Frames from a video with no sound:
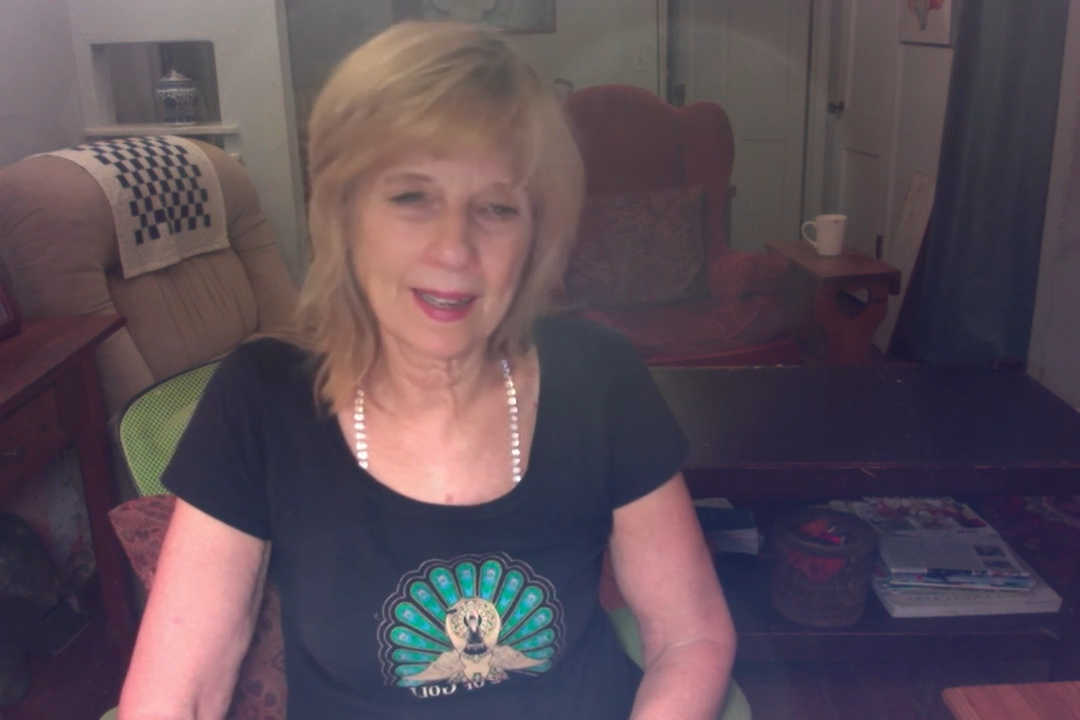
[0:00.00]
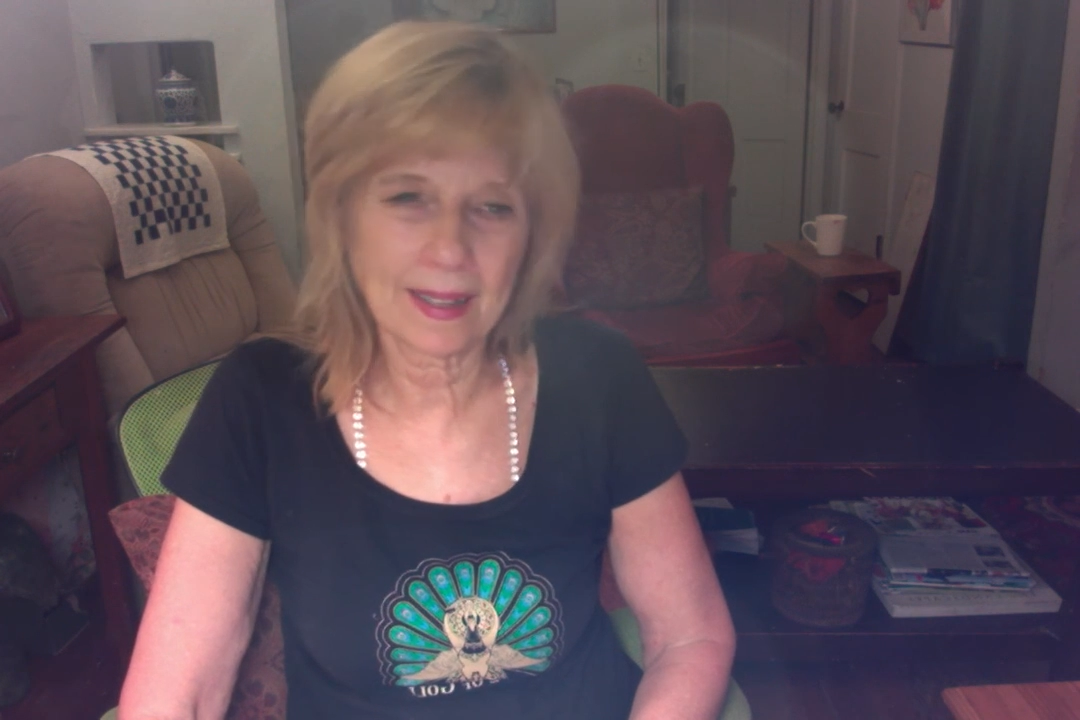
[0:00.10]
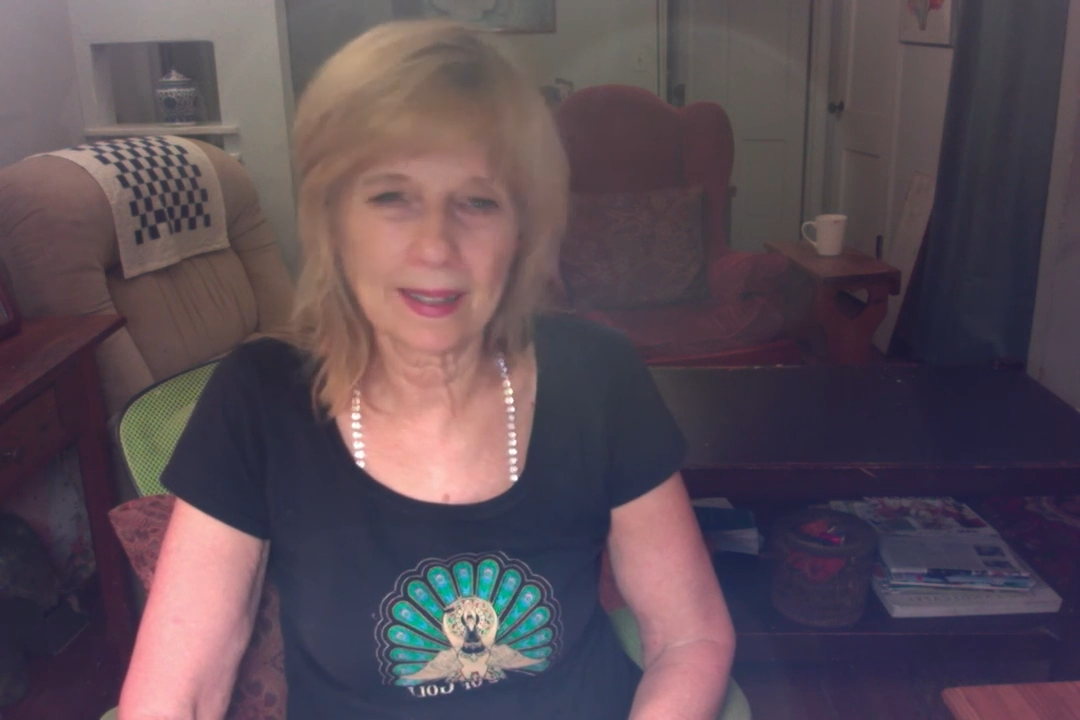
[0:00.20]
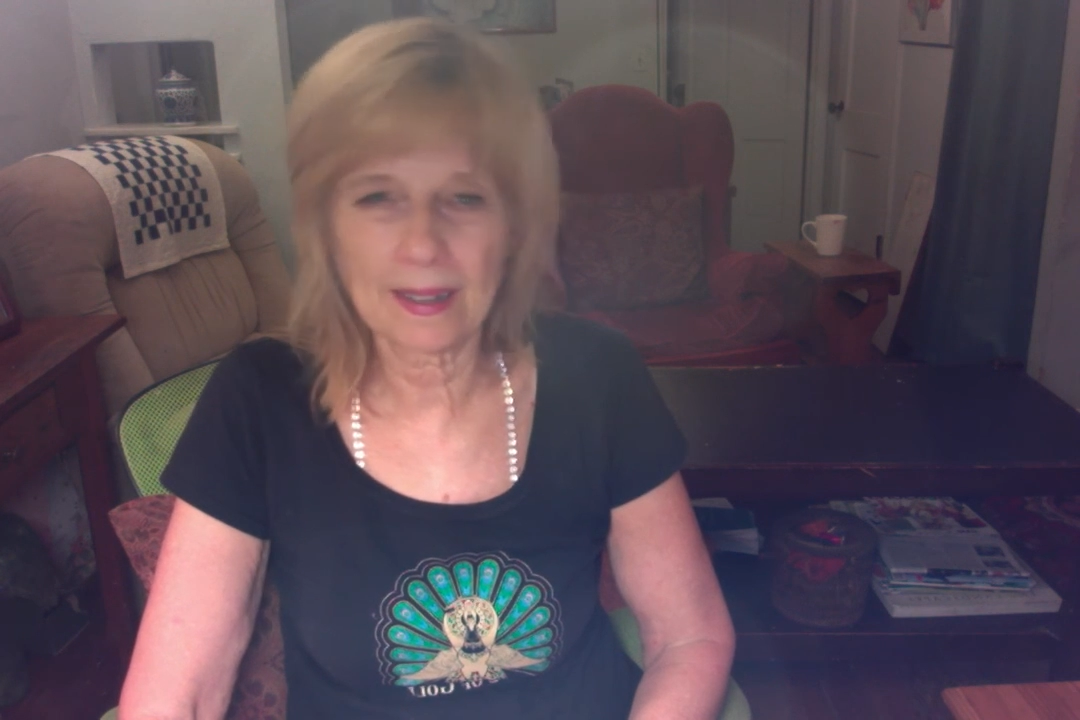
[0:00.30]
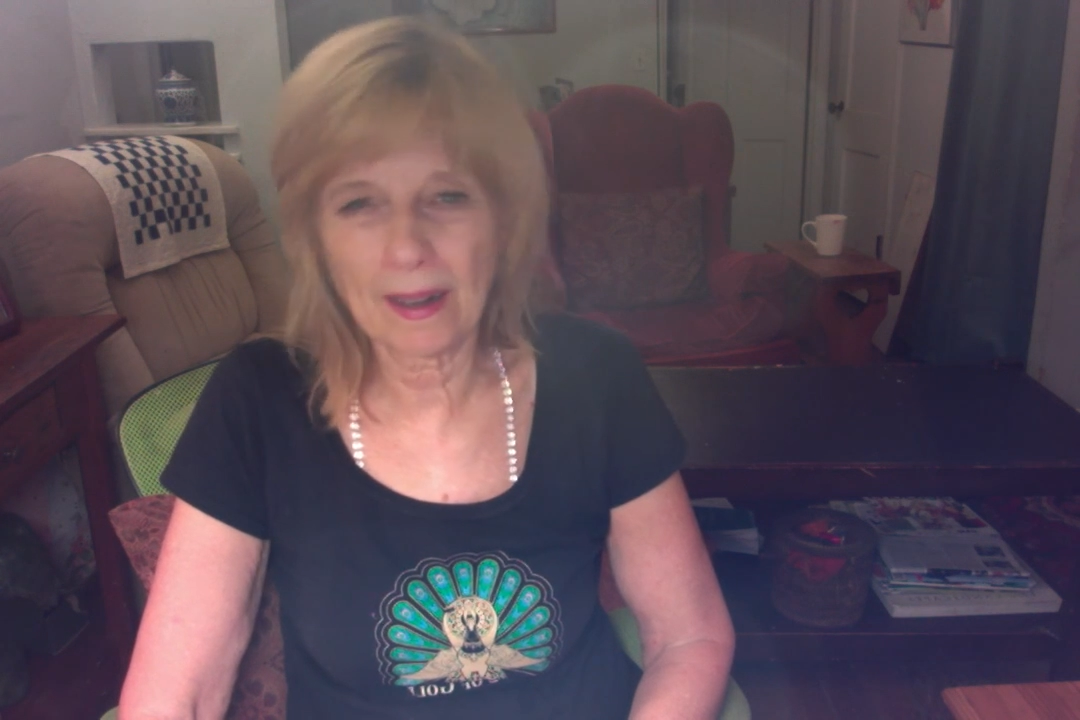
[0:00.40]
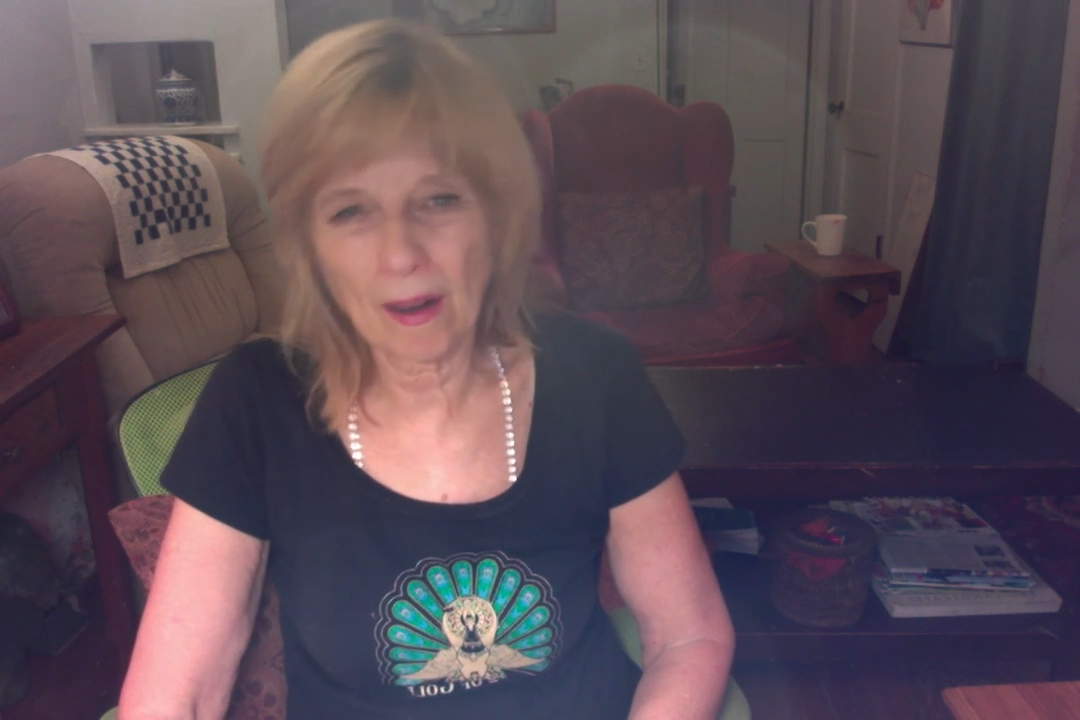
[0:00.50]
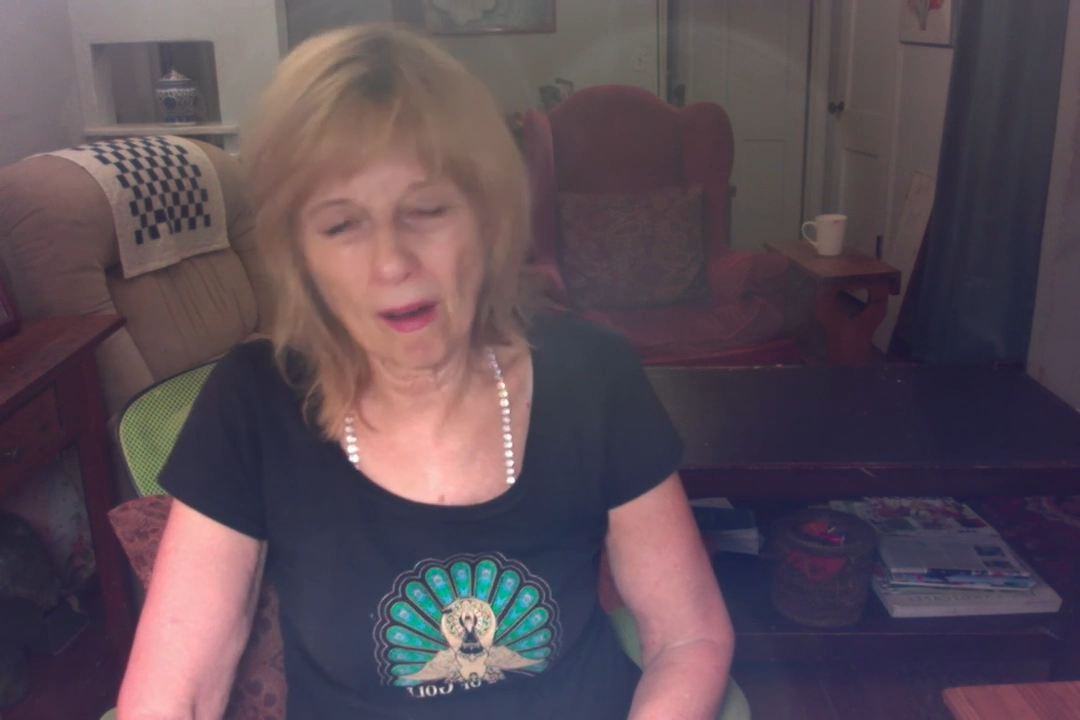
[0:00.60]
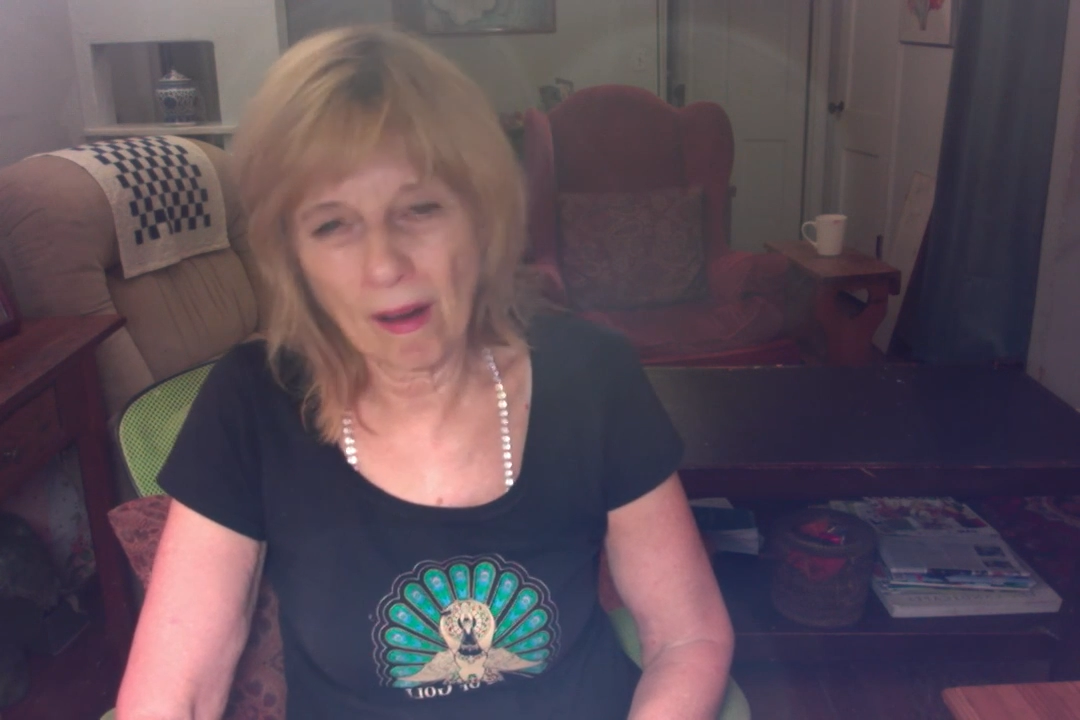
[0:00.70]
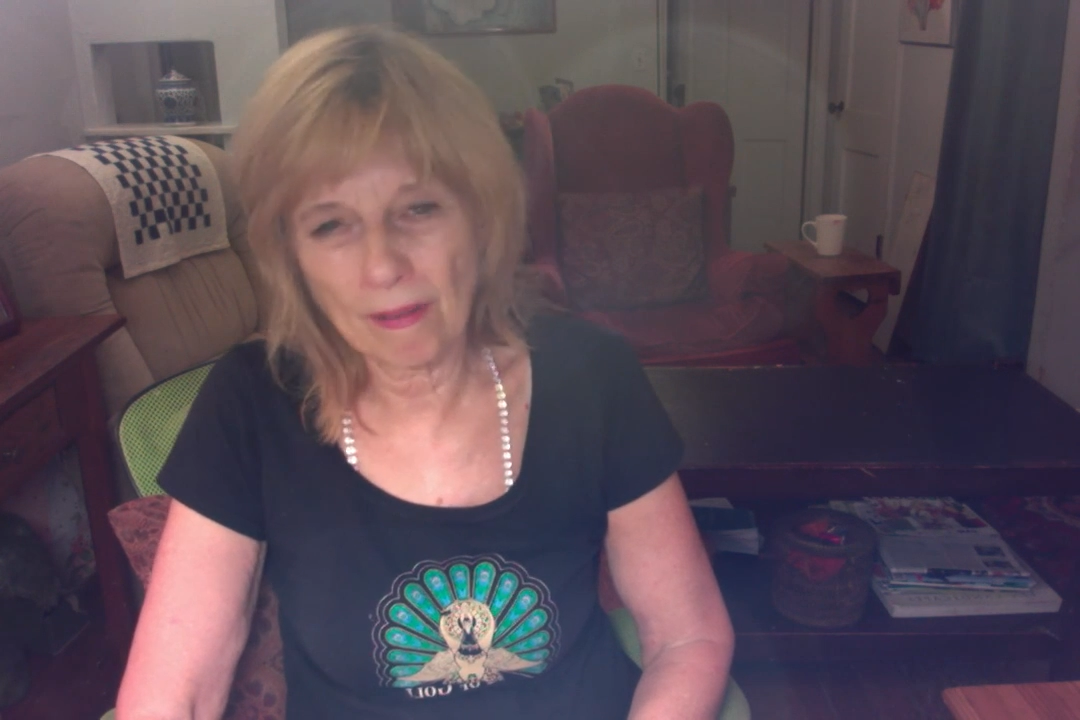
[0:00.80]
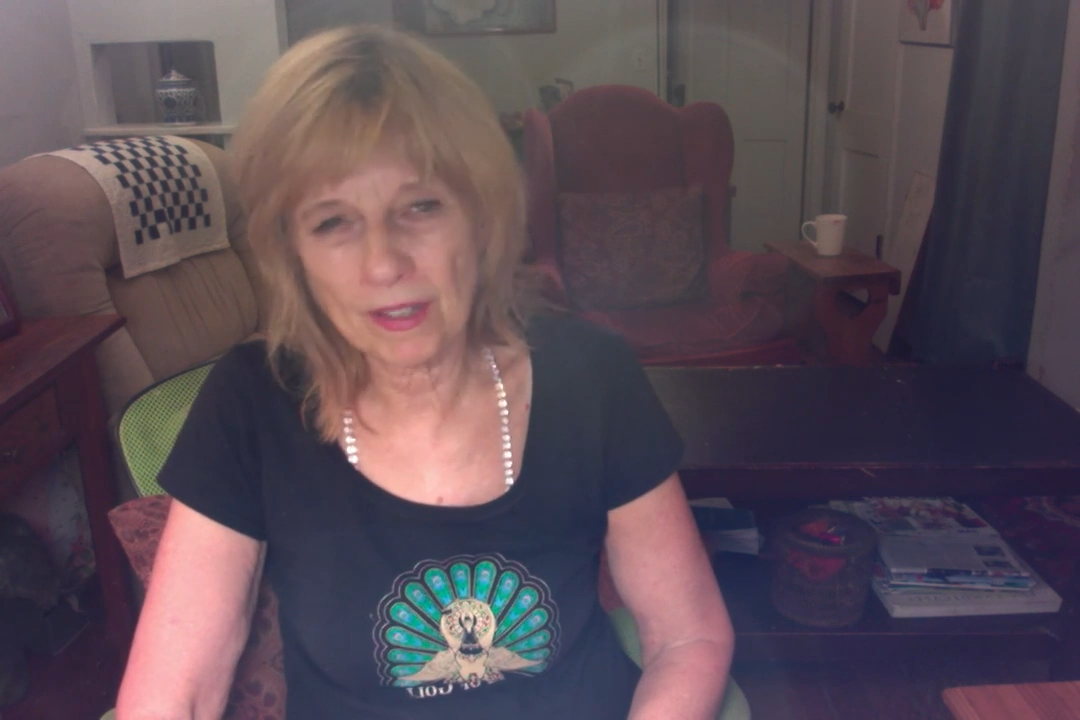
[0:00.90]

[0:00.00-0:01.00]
clicking it off.